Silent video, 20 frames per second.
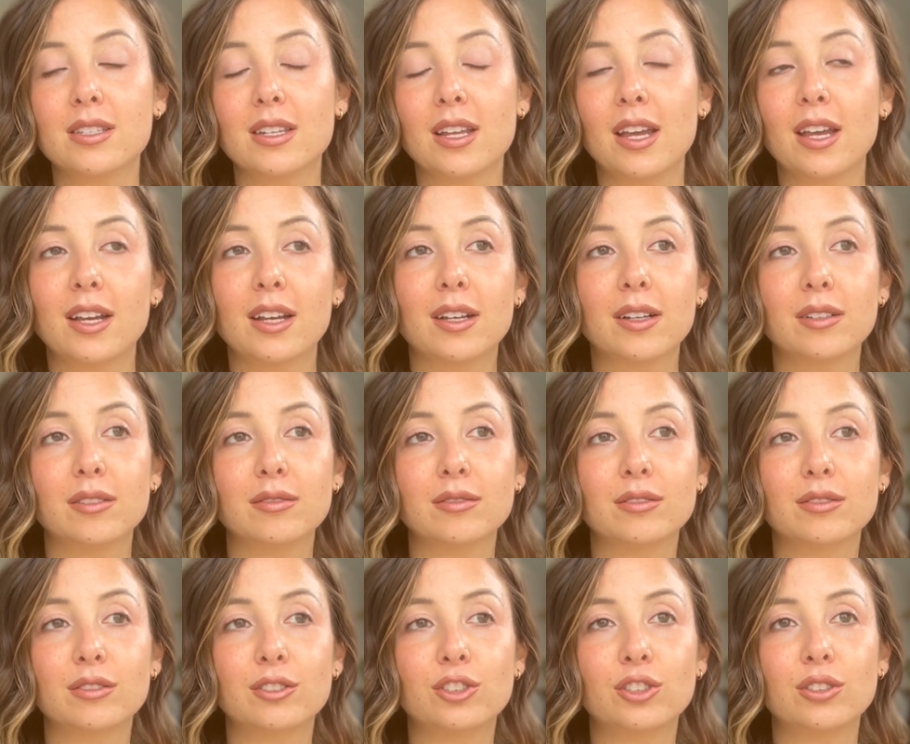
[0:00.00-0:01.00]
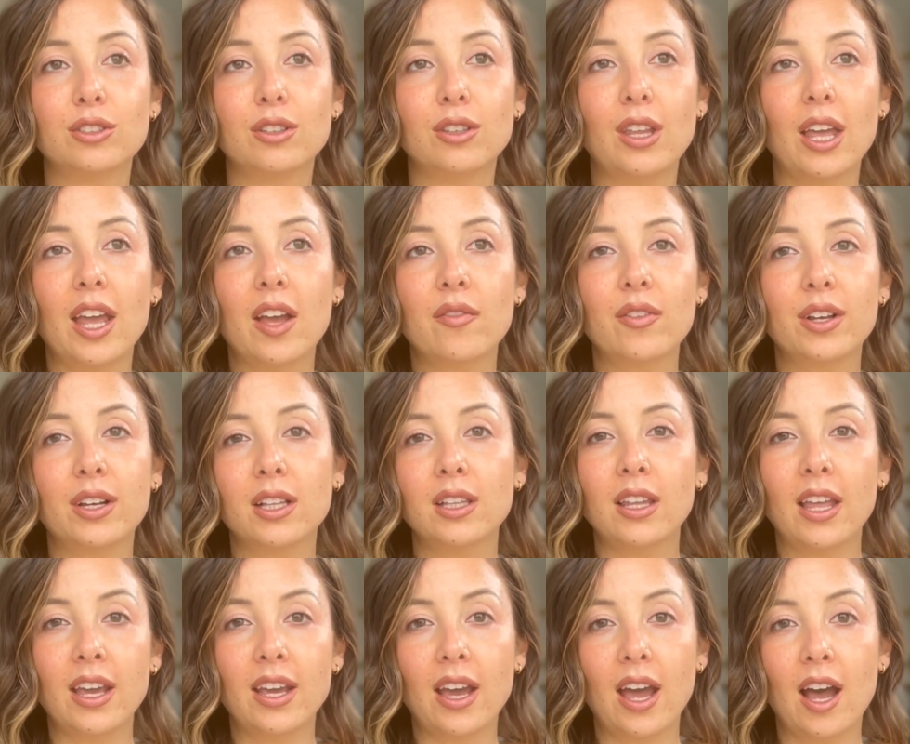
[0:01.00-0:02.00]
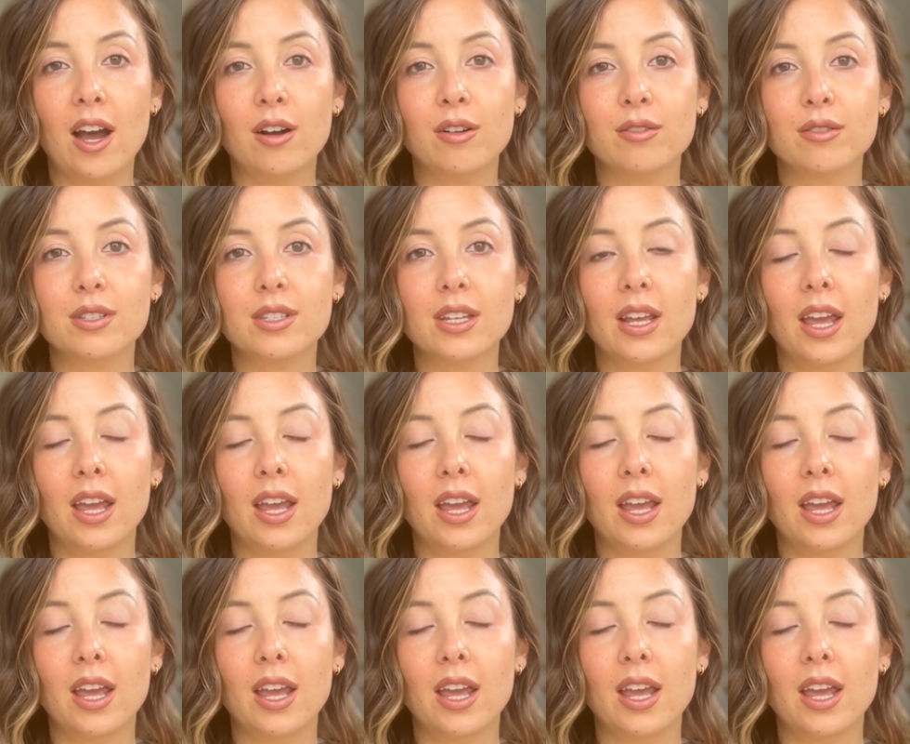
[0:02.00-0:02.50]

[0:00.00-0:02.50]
they have a lake house,